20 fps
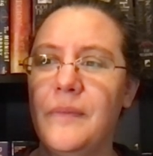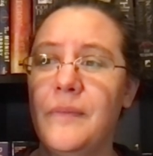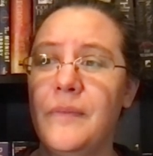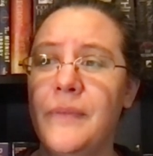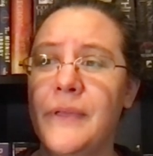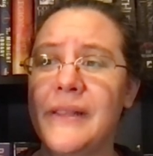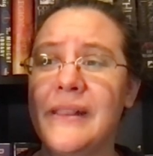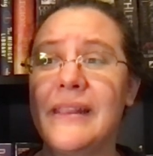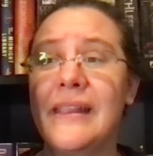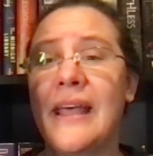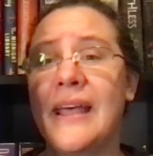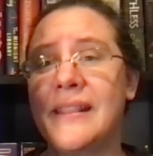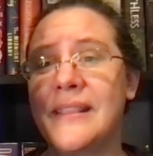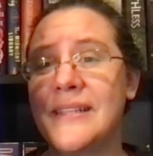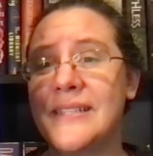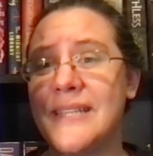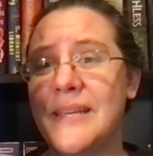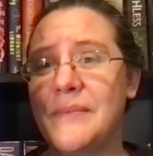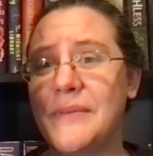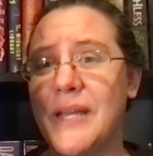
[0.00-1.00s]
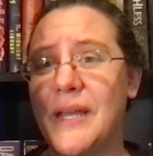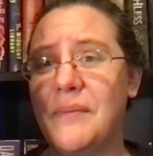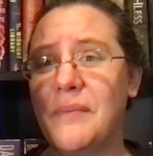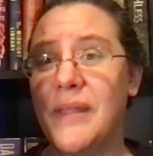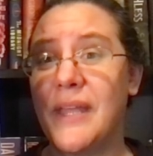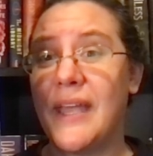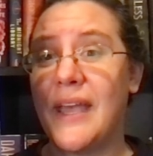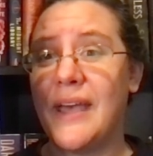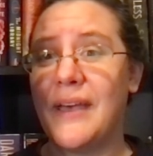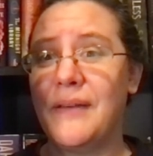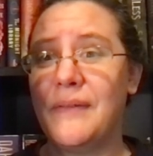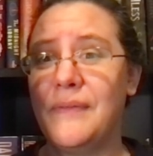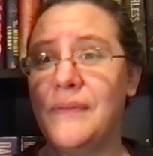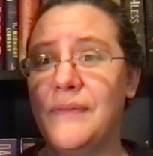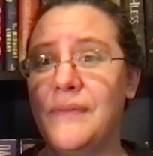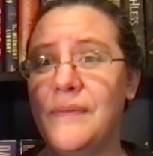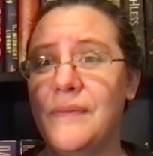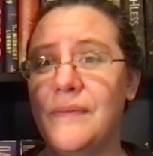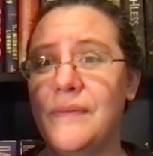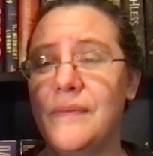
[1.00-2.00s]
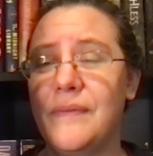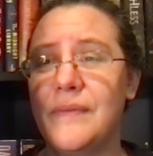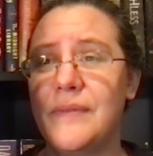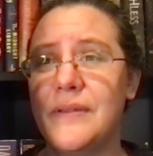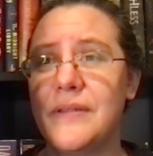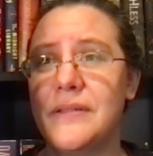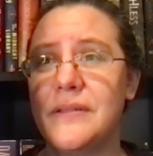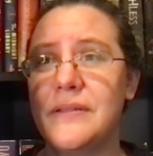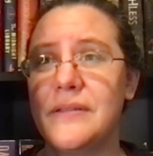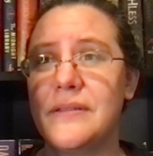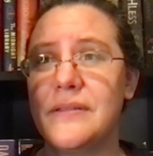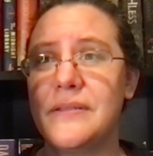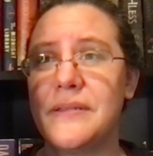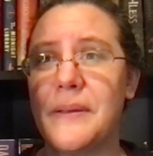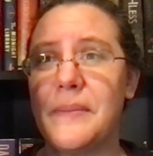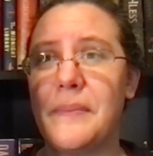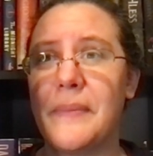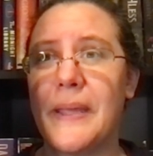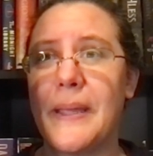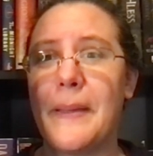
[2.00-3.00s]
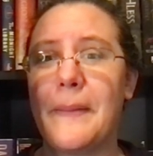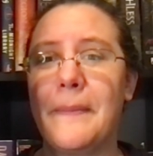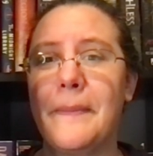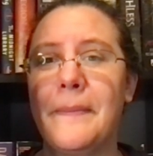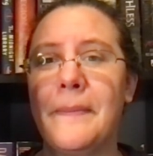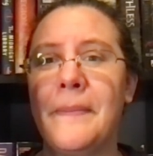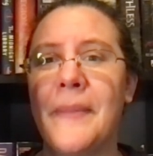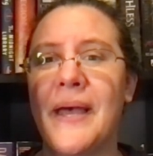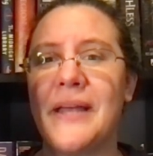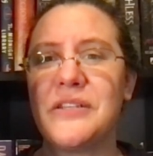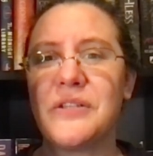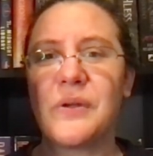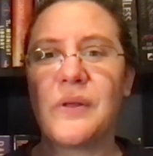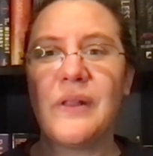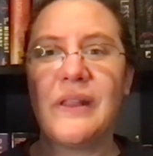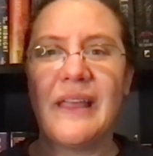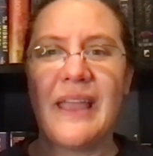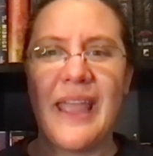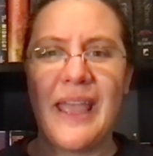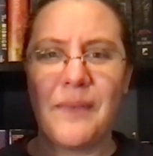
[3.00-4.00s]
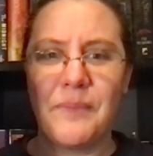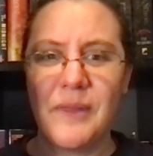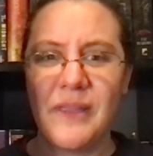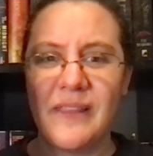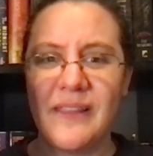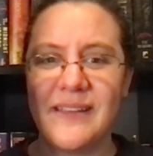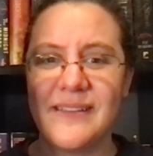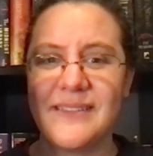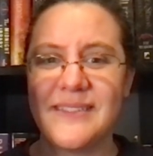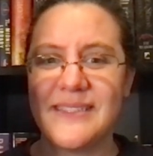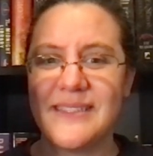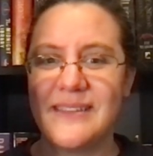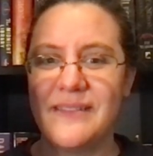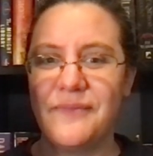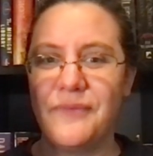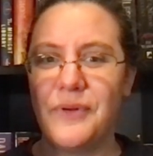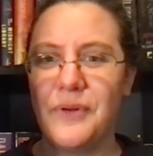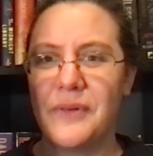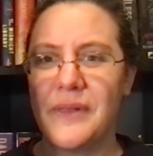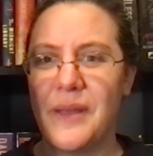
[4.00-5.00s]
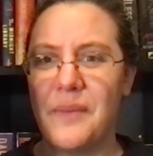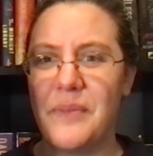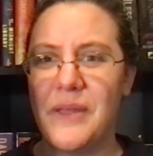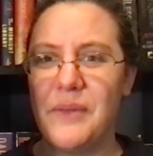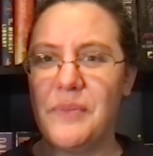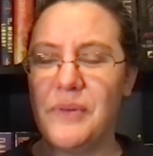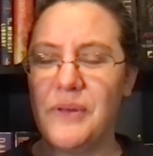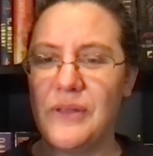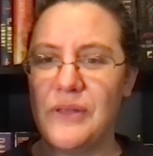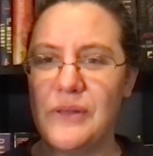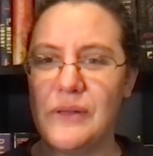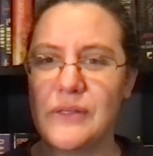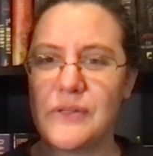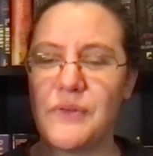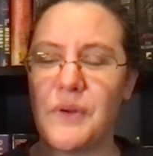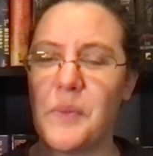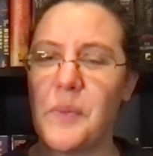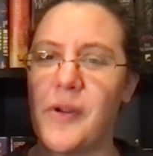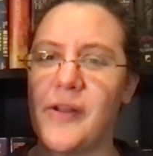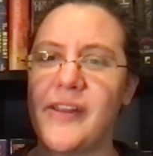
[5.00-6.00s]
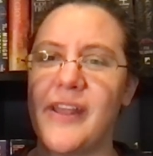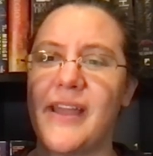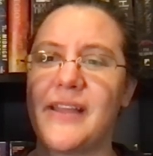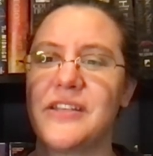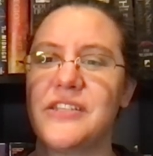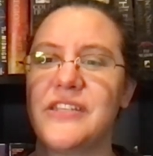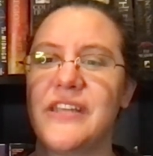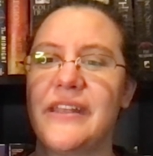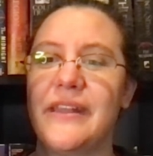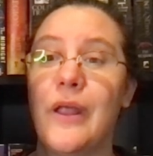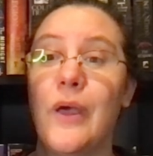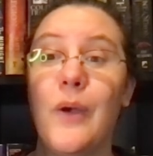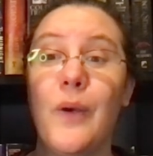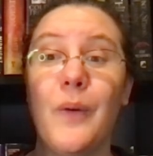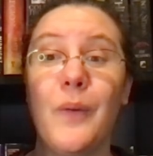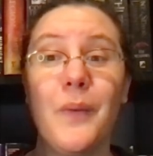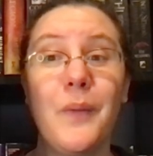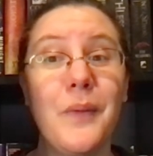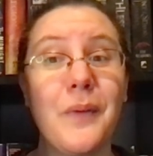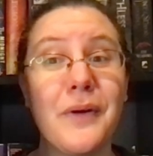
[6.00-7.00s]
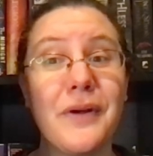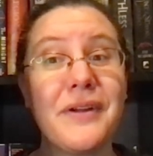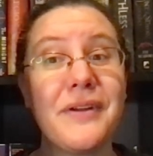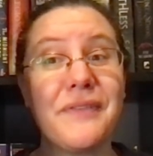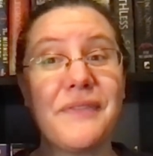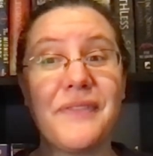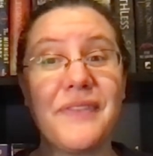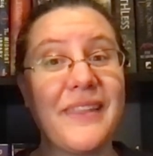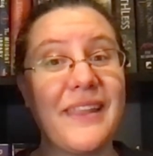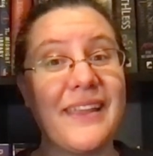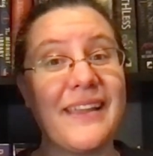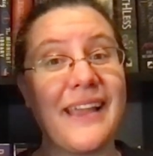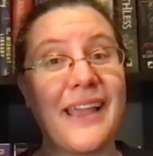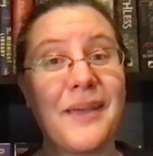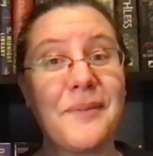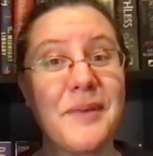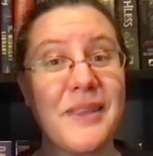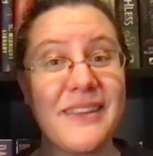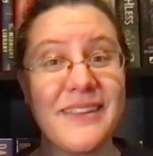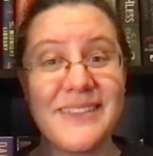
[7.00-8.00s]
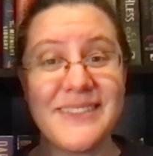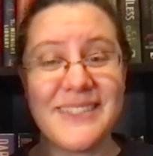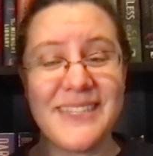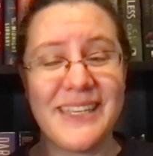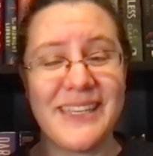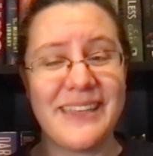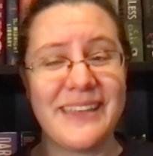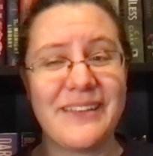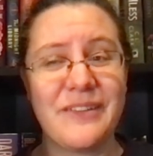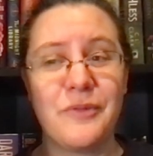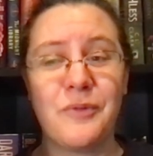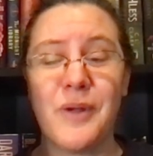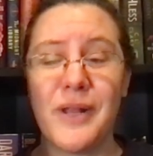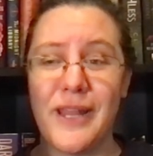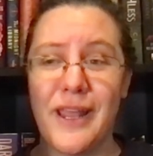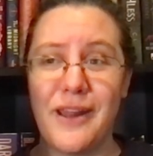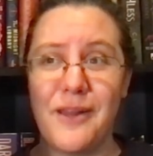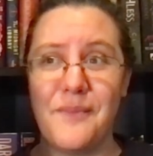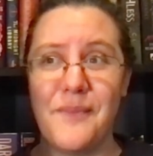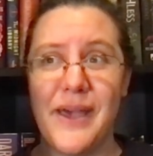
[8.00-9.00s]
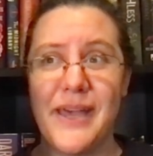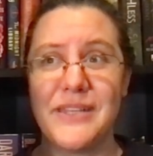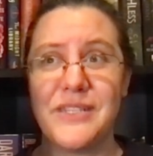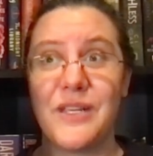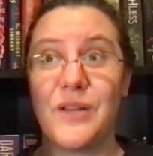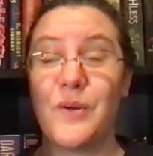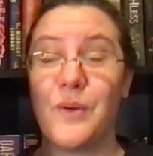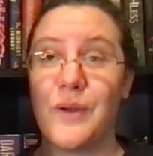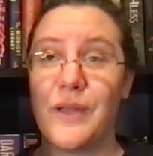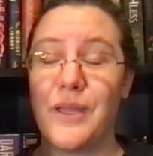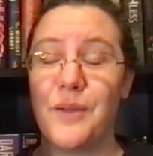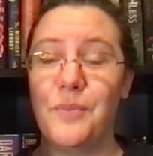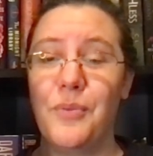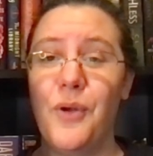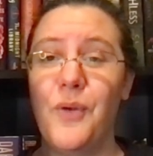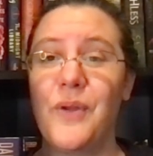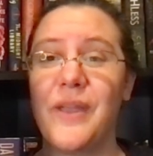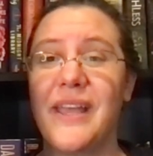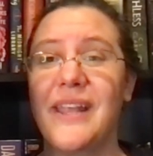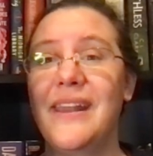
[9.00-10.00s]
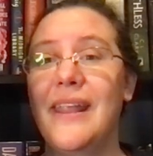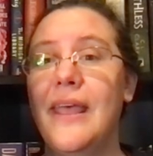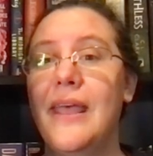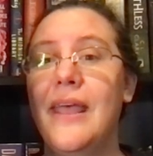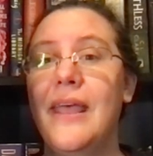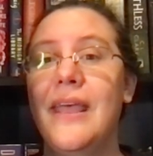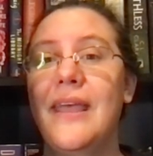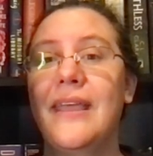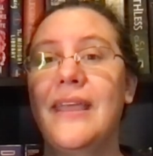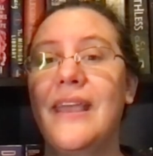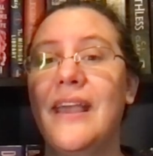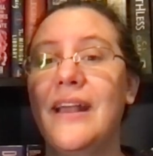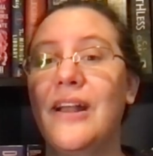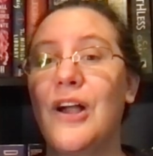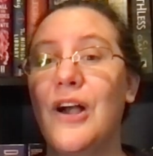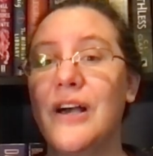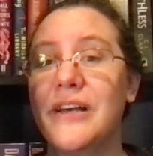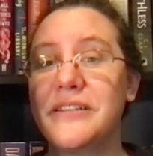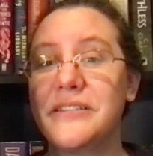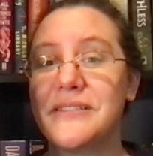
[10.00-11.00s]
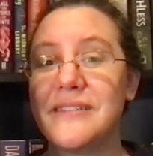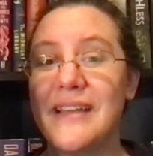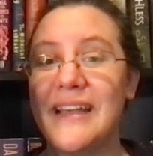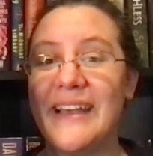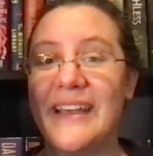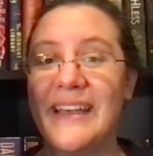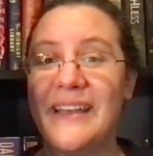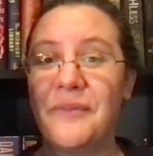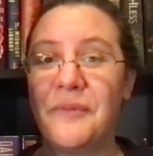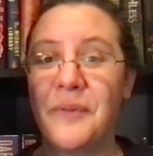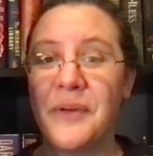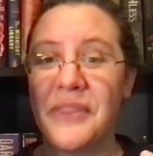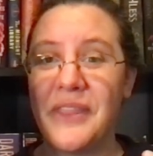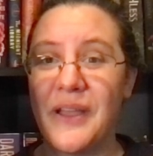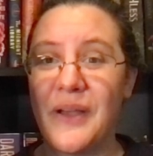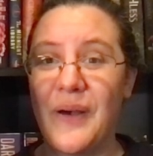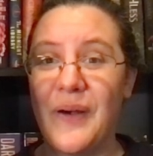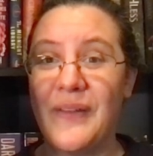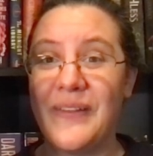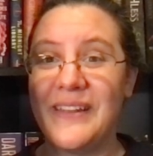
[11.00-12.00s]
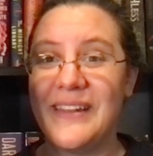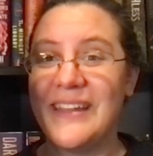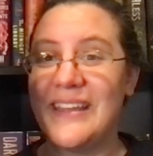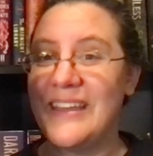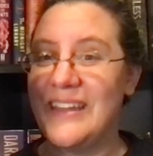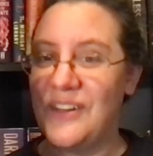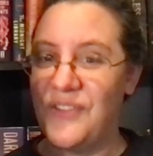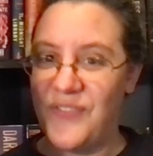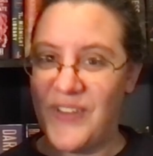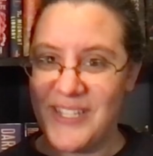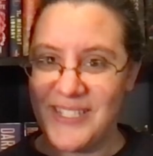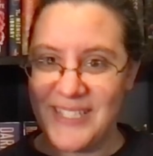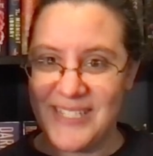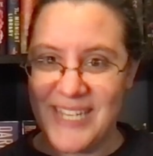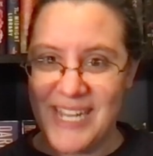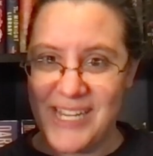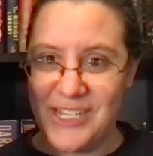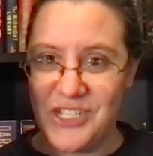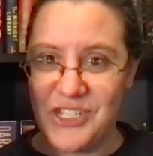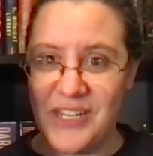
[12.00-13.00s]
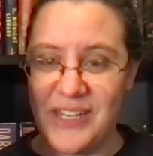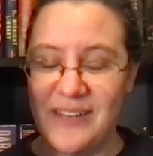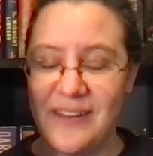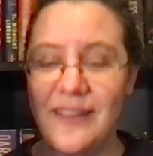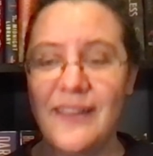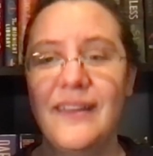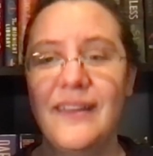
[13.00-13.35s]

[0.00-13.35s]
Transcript: But at the same time, they have some like magical amulets for that people use for protection. Or if the amulets run out of magic or get broken, can cause what they call an infestation,